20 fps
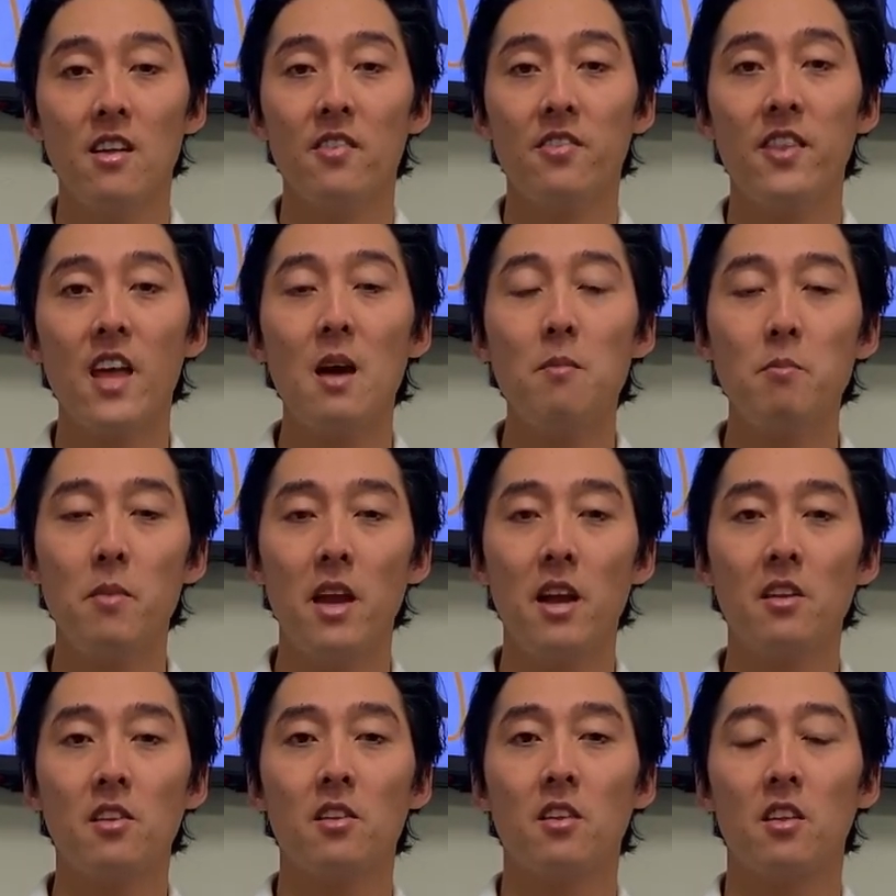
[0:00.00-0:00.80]
That
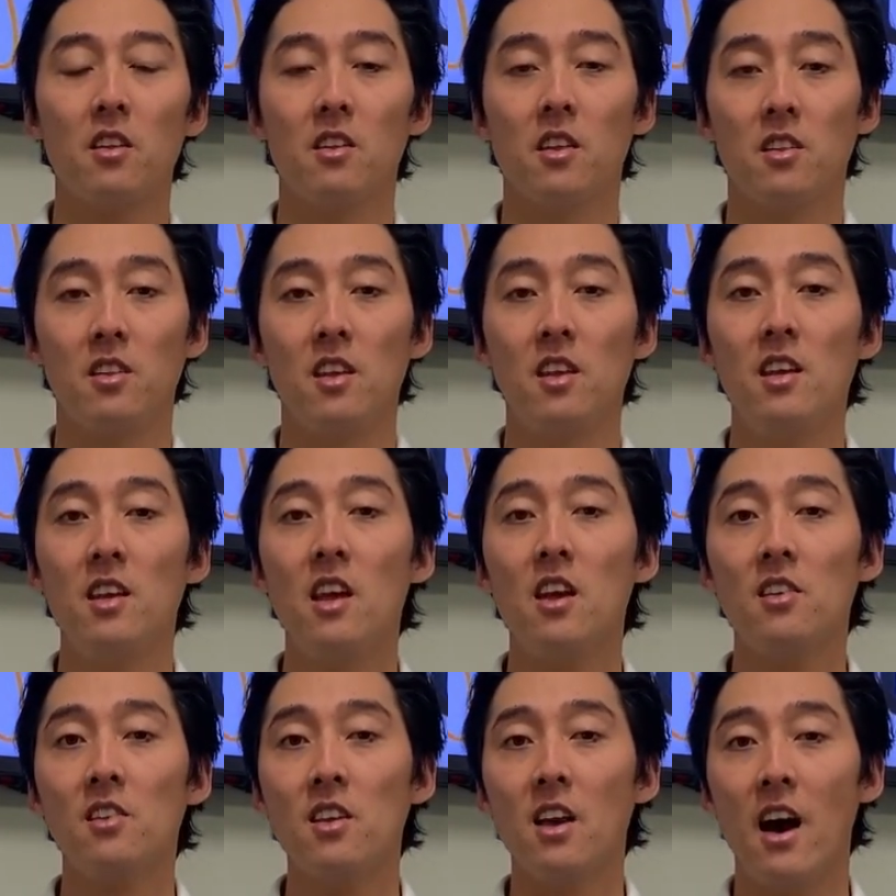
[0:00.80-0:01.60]
makes the
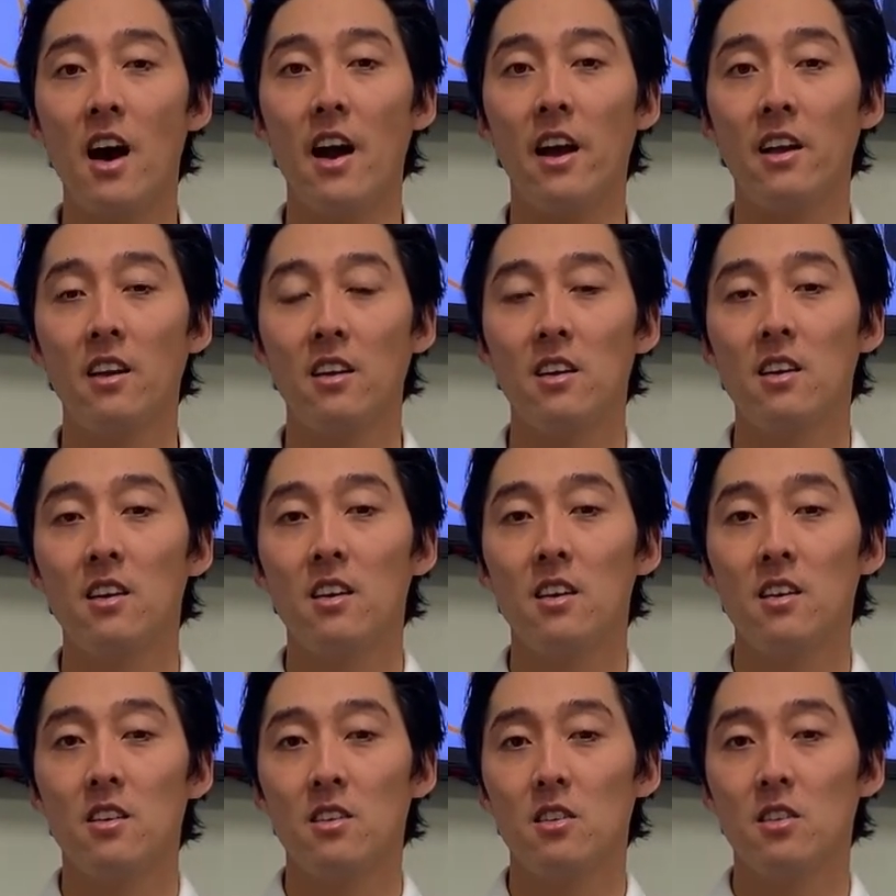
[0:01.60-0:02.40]
TSi
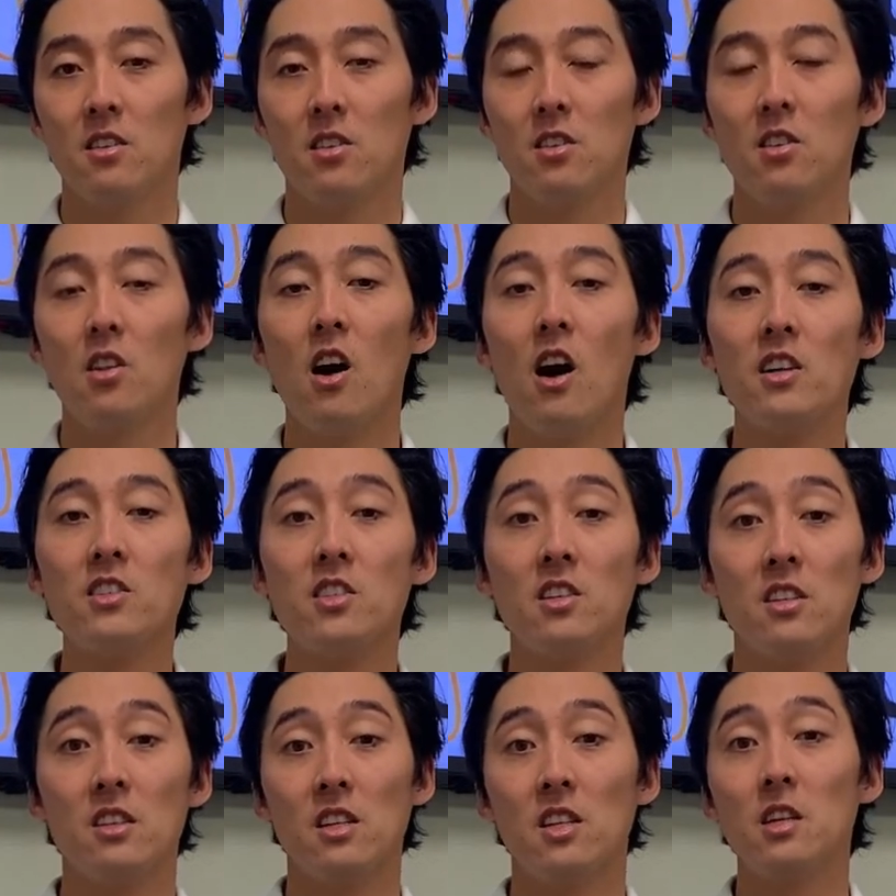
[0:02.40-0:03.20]
launch a
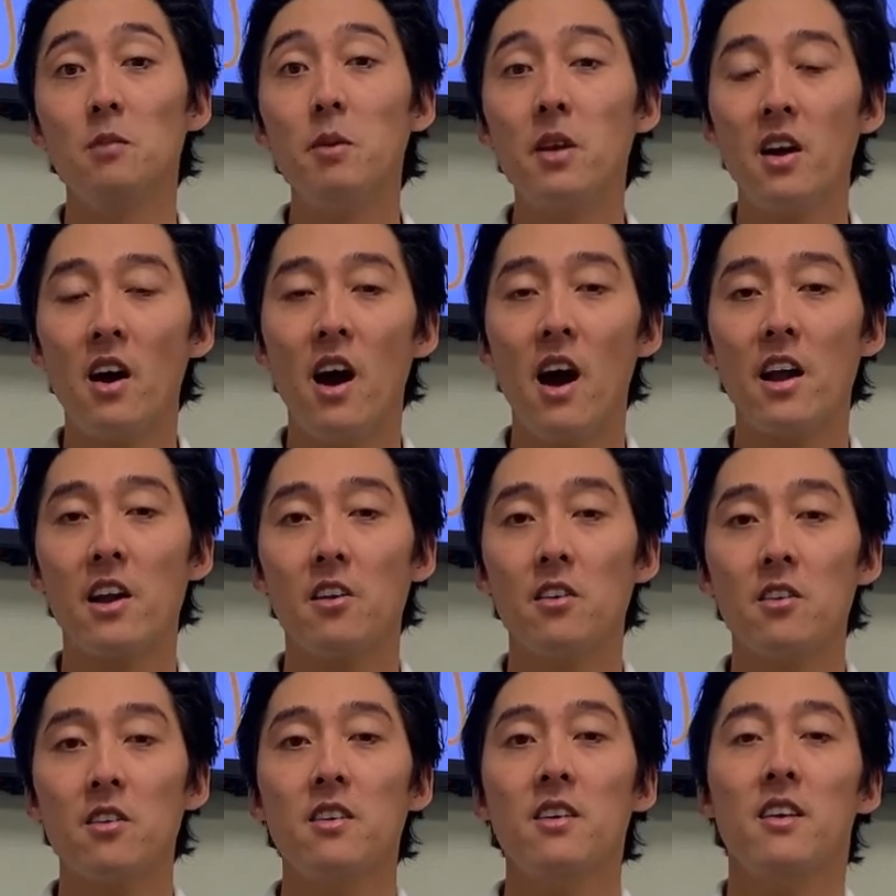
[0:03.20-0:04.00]
little bit higher
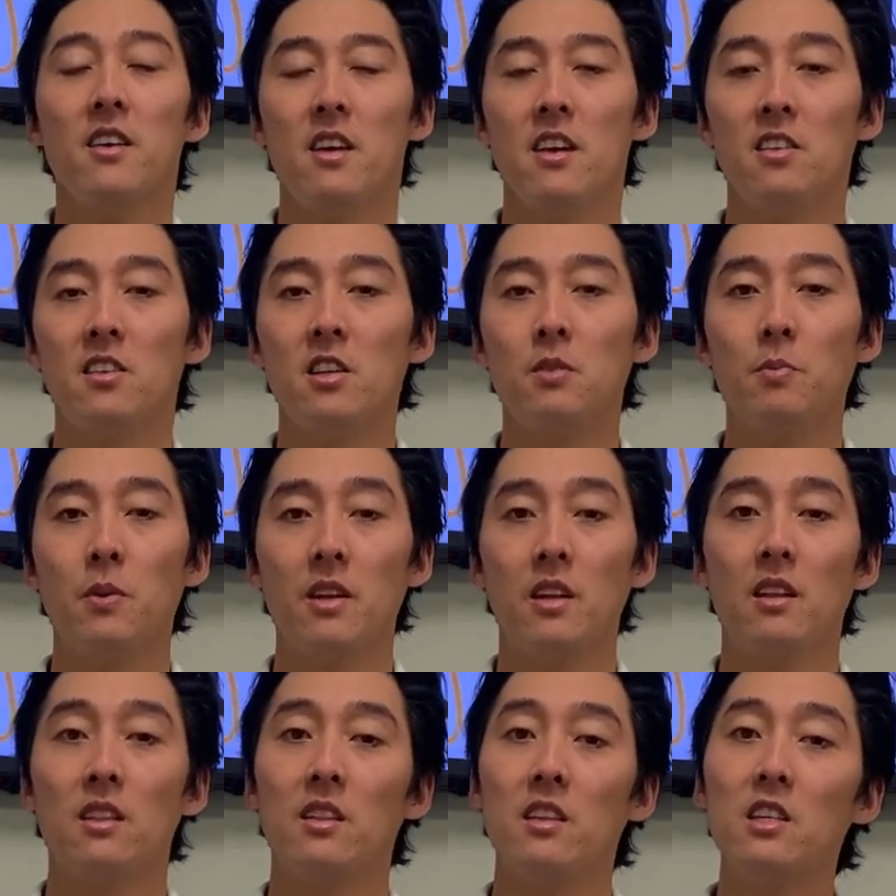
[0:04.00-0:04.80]
and spin a
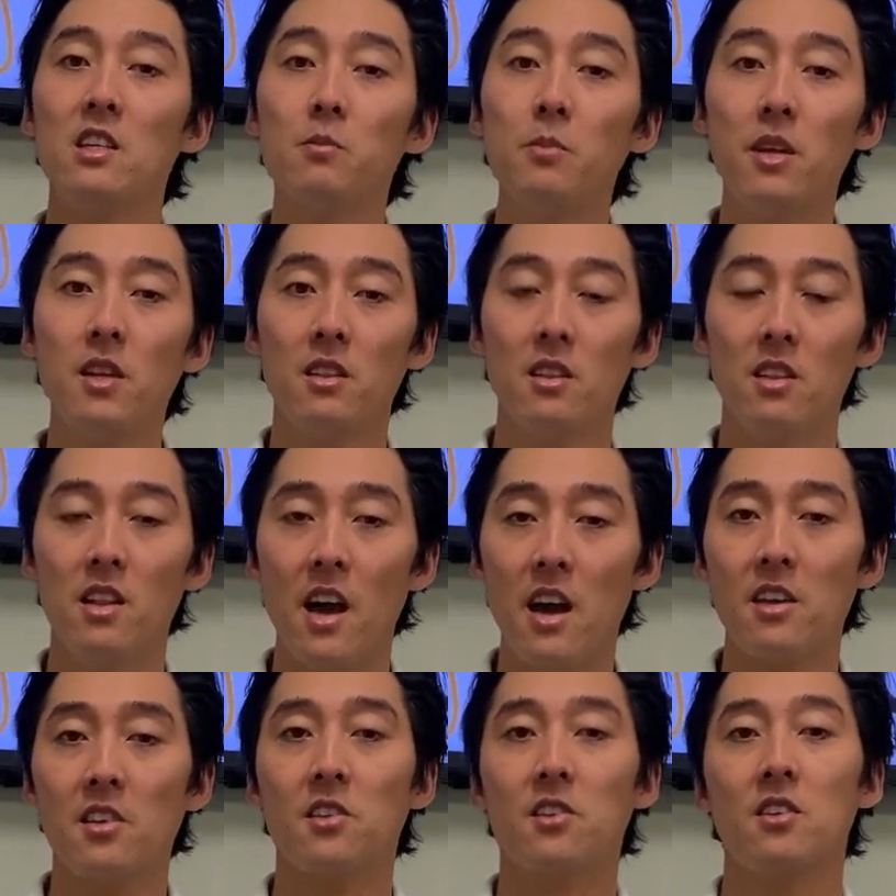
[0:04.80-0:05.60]
little bit
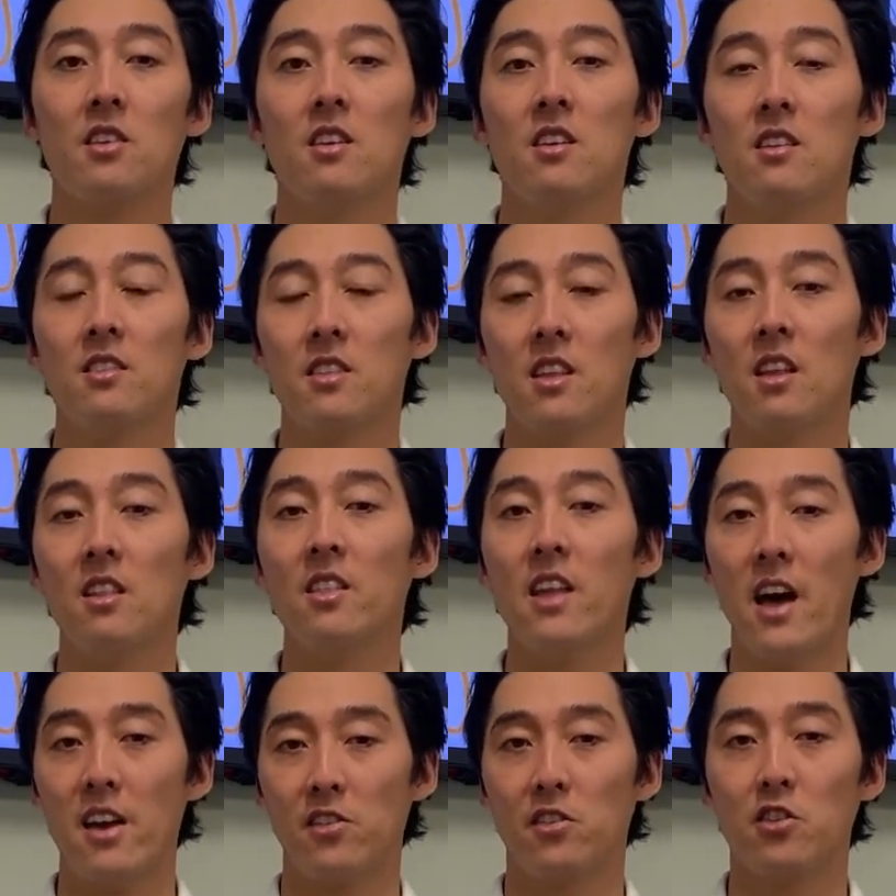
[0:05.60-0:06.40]
less than
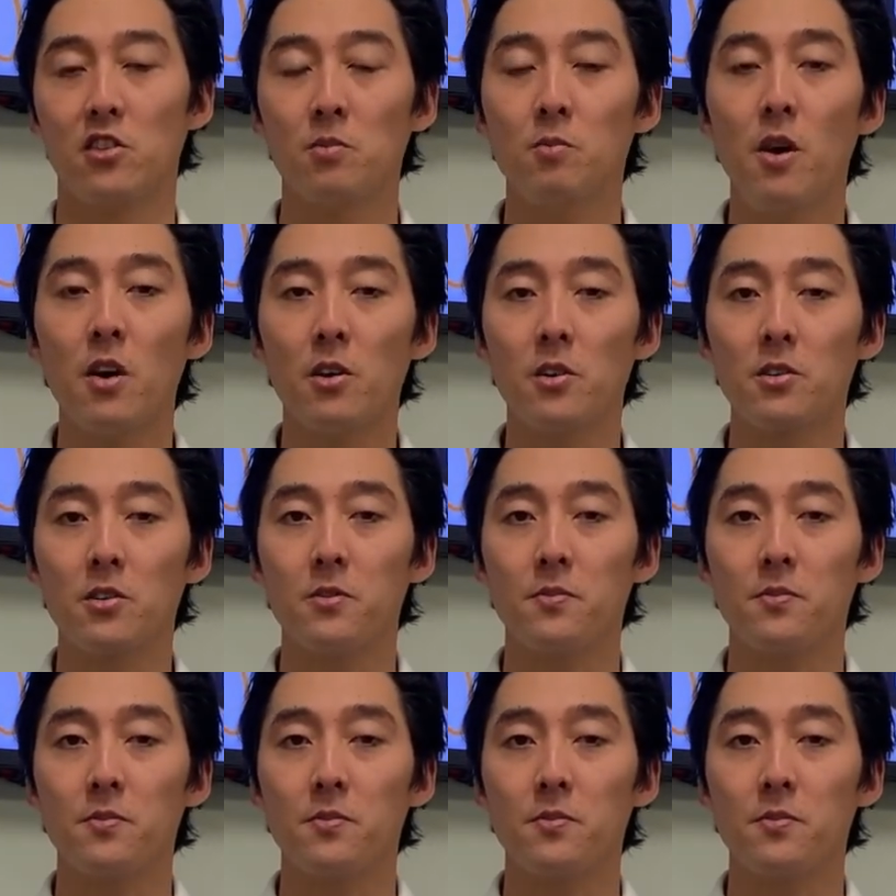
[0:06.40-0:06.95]
last year's models.